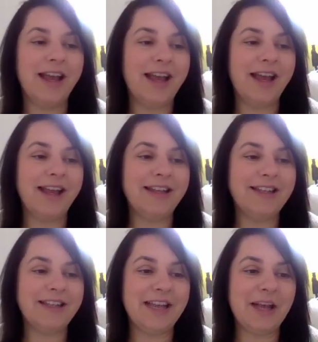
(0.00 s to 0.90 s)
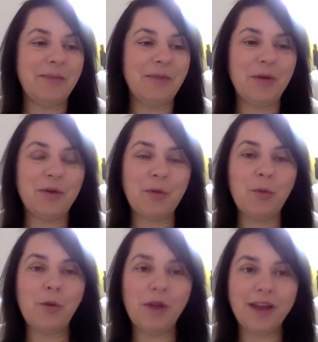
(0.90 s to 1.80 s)
And, you know, so
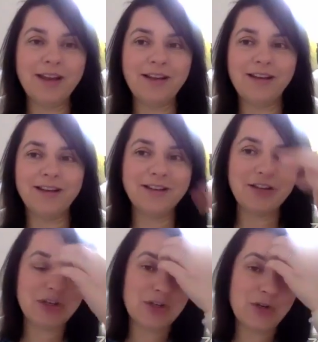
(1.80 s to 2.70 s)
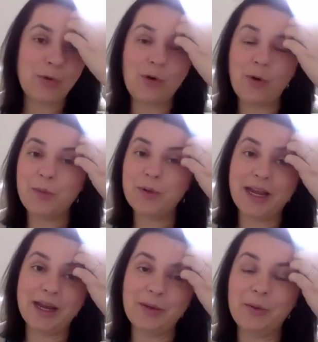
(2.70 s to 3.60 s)
why not show up
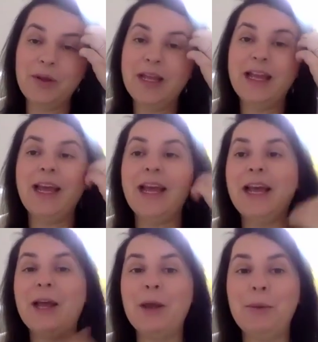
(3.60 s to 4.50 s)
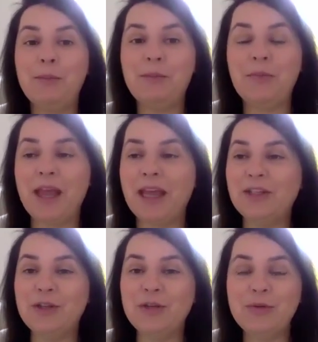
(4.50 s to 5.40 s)
now and
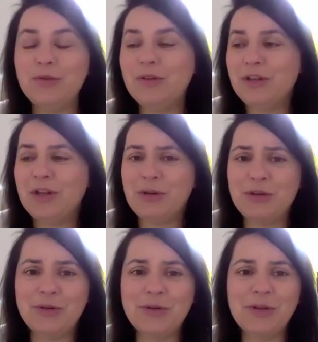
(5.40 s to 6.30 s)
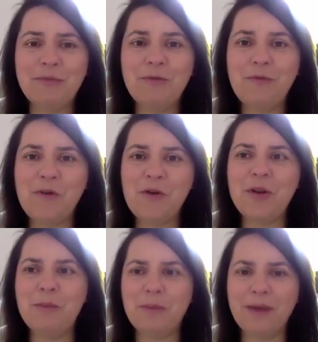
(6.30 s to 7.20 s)
do, you know, do some
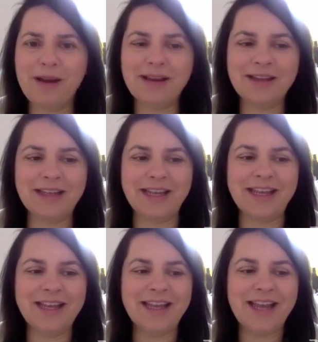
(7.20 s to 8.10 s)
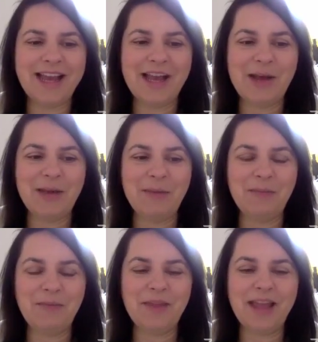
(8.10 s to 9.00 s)
fun marketing. And
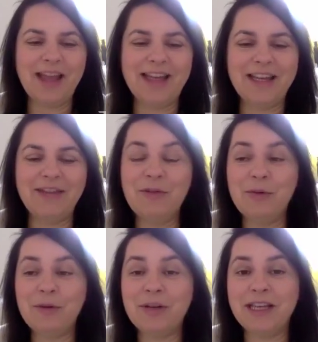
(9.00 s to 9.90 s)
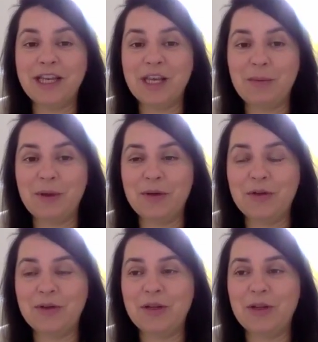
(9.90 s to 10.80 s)
if you were to think about,
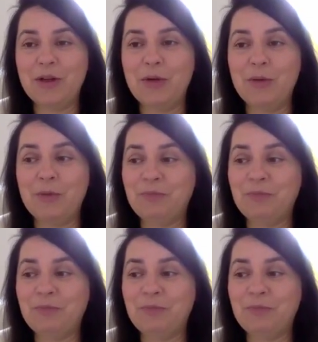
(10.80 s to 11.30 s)
you know,